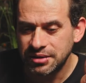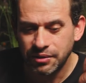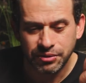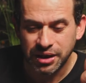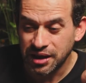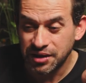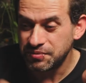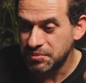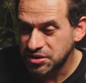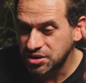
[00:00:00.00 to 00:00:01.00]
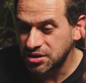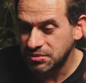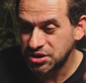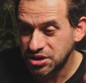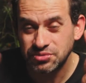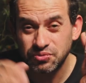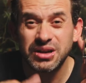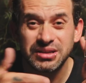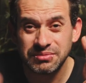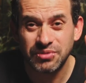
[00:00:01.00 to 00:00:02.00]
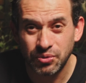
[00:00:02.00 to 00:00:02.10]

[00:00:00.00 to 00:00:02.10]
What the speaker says: Now you can get even machines running